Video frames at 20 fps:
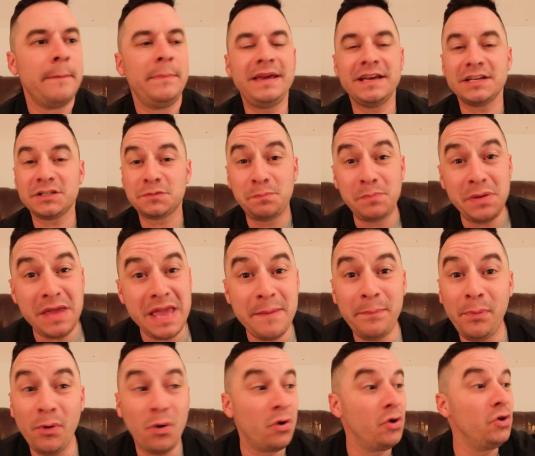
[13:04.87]
Because
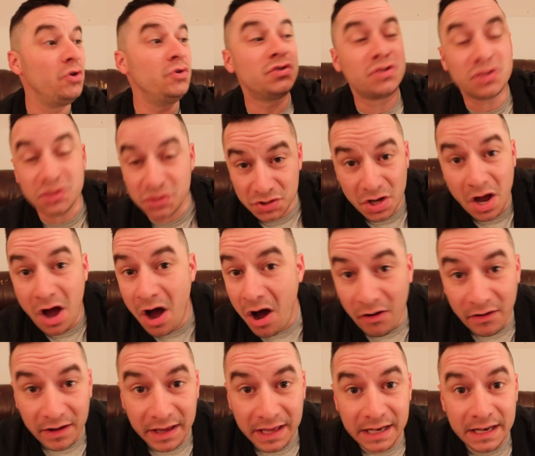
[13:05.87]
people who
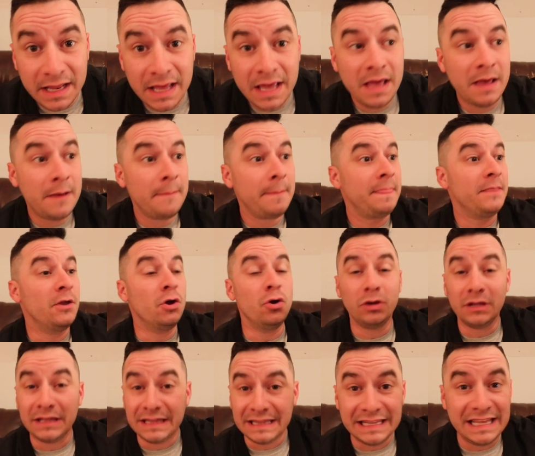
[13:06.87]
saw it,
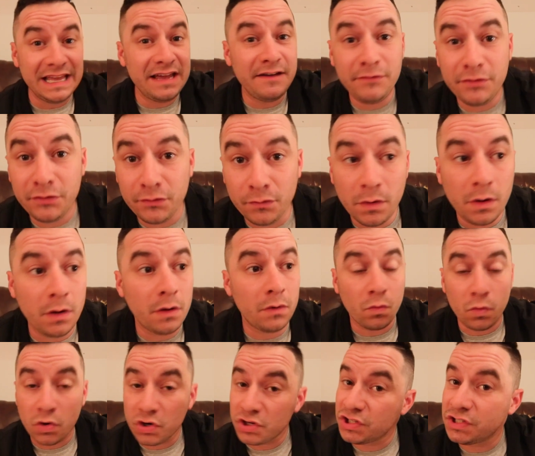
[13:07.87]
who lived through it,
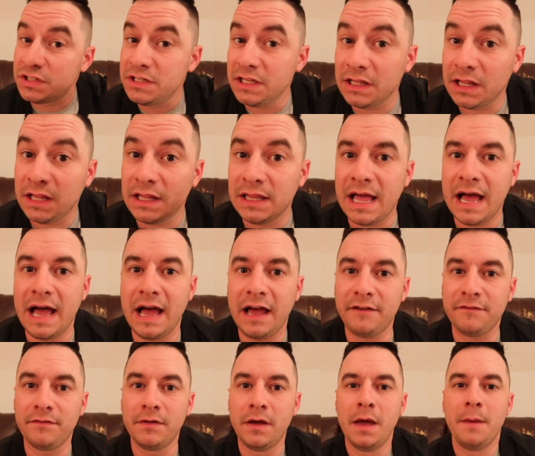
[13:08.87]
were still
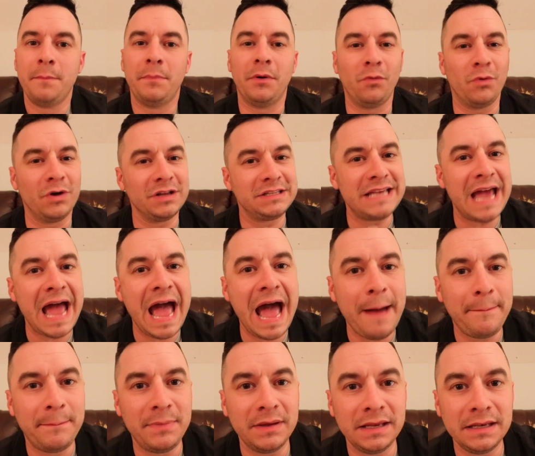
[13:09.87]
alive. But what's
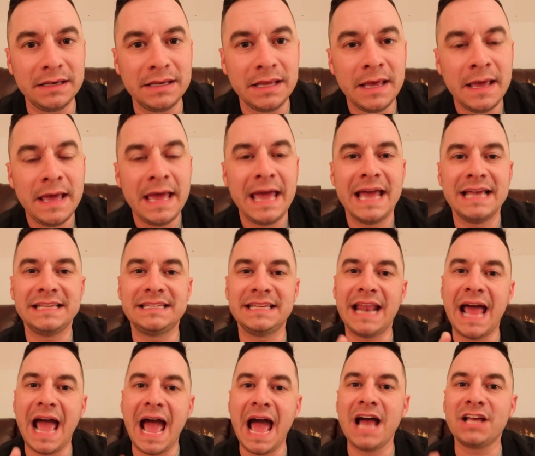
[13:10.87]
happened is
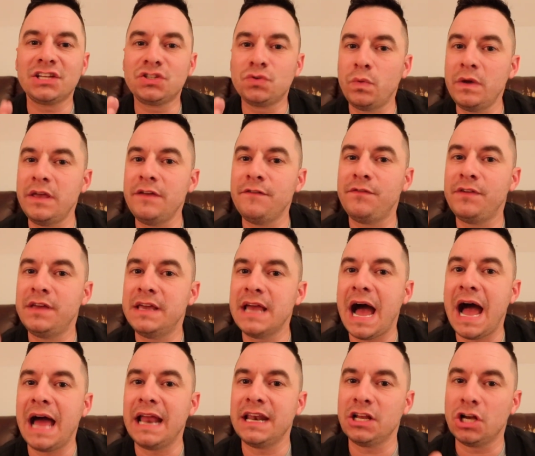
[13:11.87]
that as we've
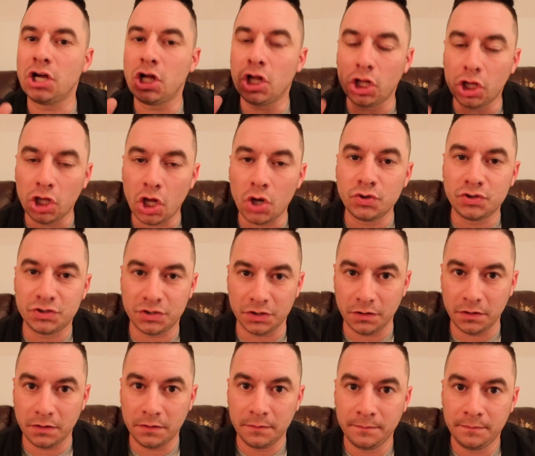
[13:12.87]
gotten
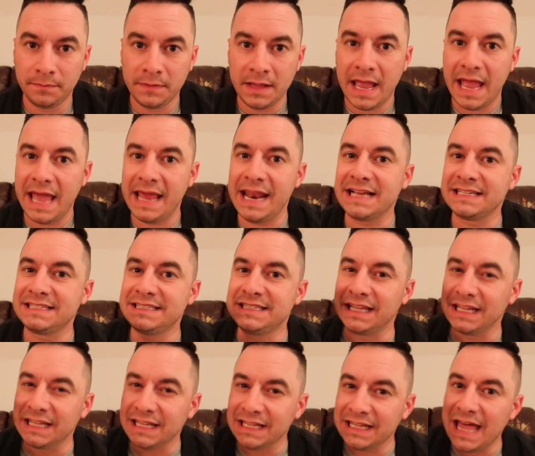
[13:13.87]
closer, and as
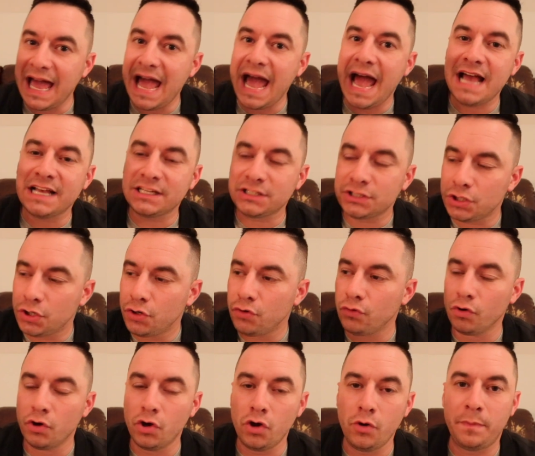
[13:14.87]
the last
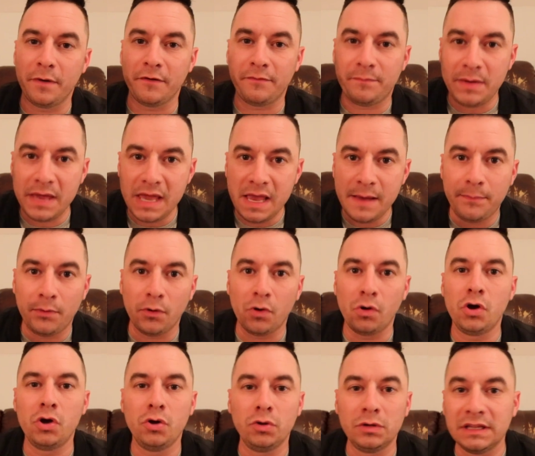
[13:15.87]
group of
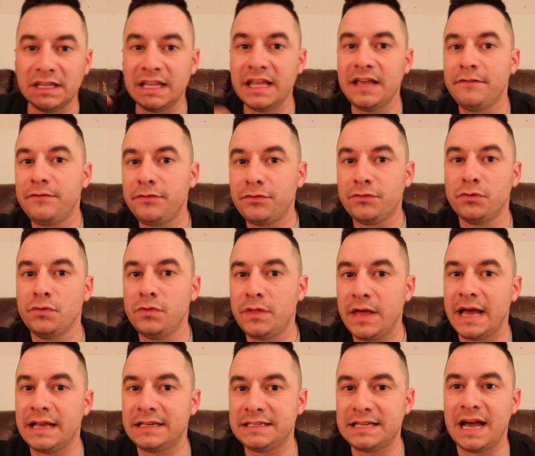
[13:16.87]
people who lived through
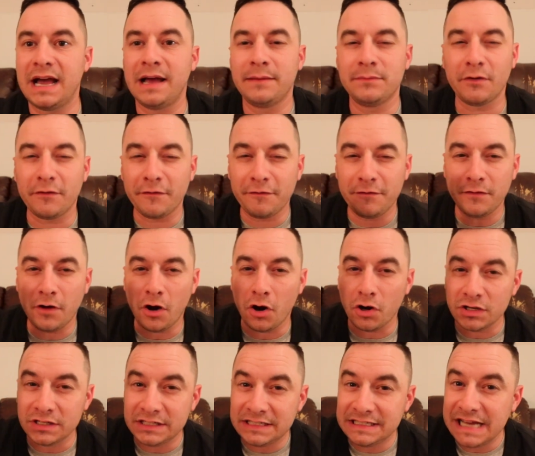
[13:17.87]
that time
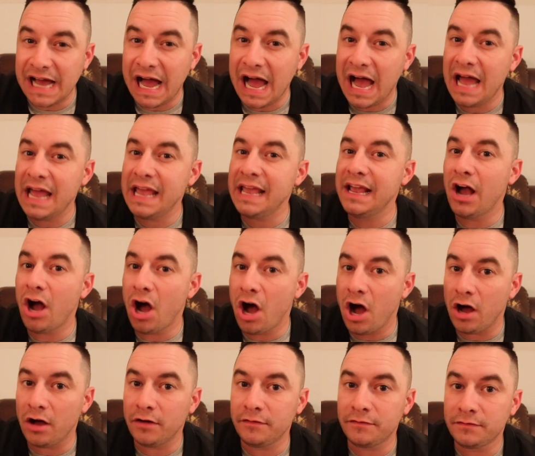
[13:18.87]
are dying
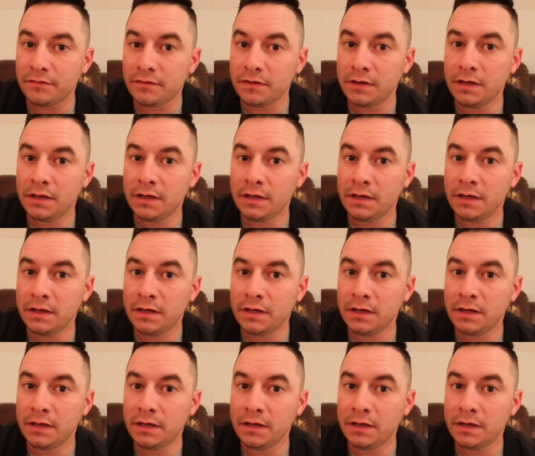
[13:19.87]
off,